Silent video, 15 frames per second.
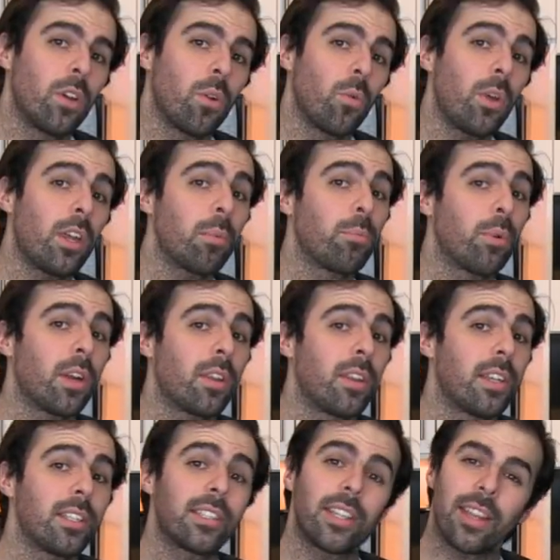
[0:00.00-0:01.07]
We could bring
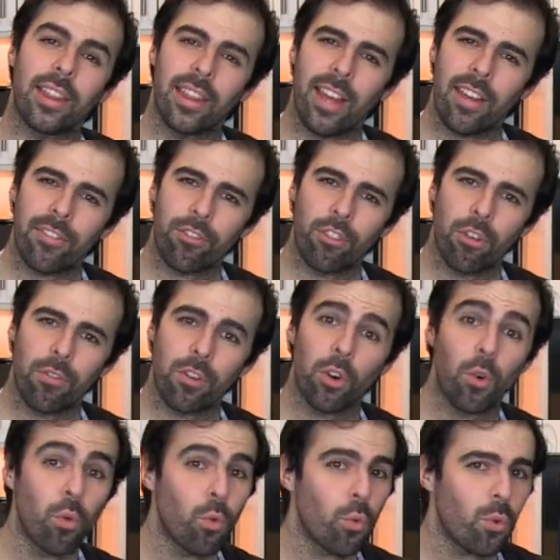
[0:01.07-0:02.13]
these
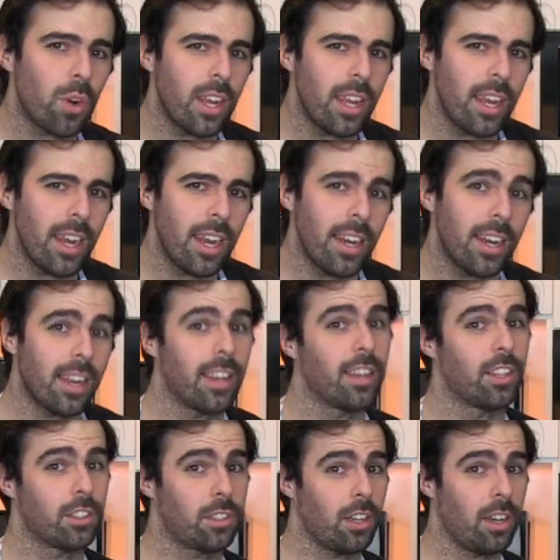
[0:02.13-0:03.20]
leftover reheated
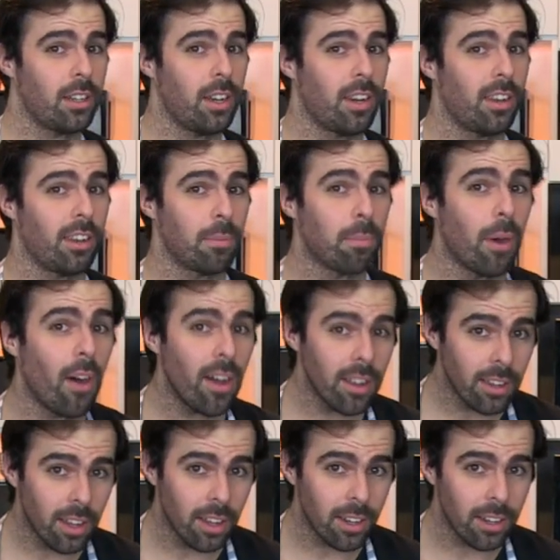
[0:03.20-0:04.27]
lasagna to the
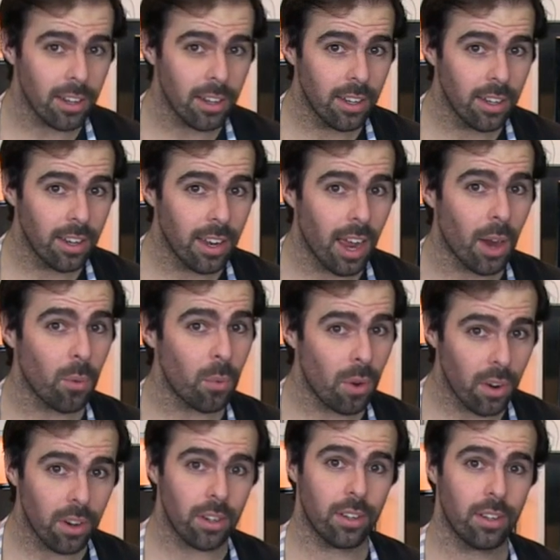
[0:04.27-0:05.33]
potluck at
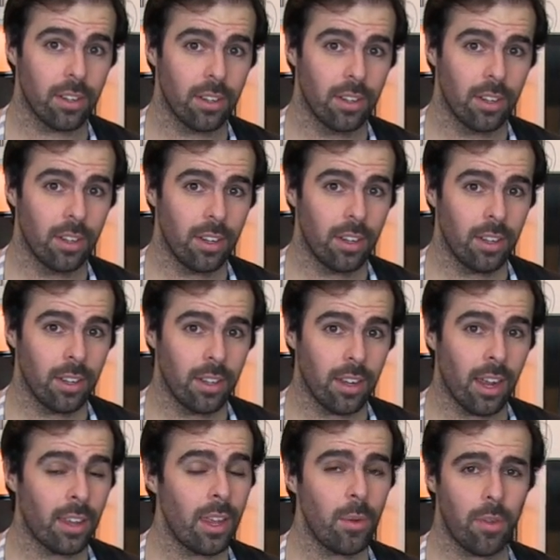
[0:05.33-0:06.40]
work,
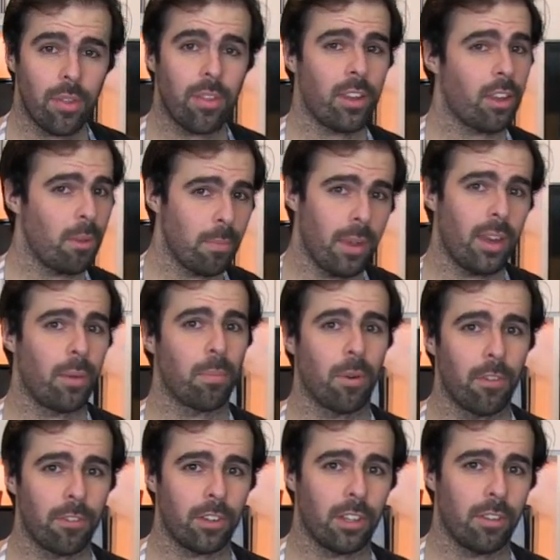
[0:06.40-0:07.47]
and they would think you made it
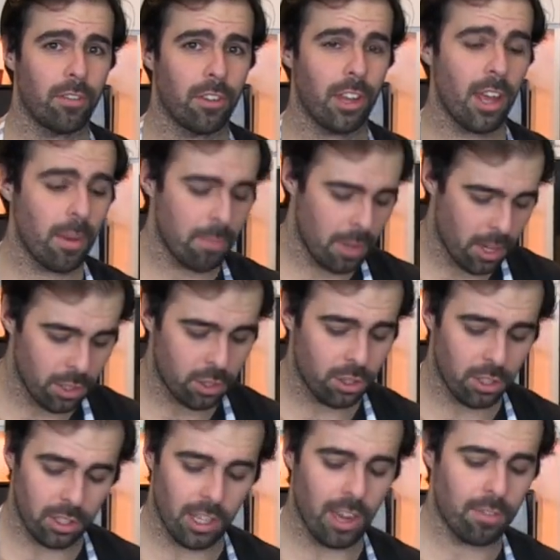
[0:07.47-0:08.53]
perfectly for them, and it's
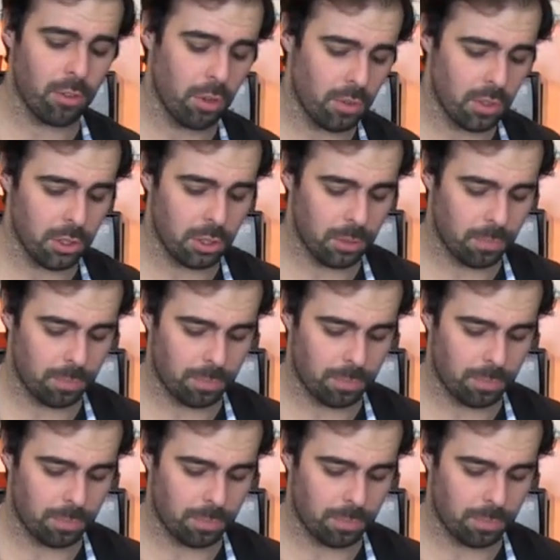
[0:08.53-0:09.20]
just leftovers.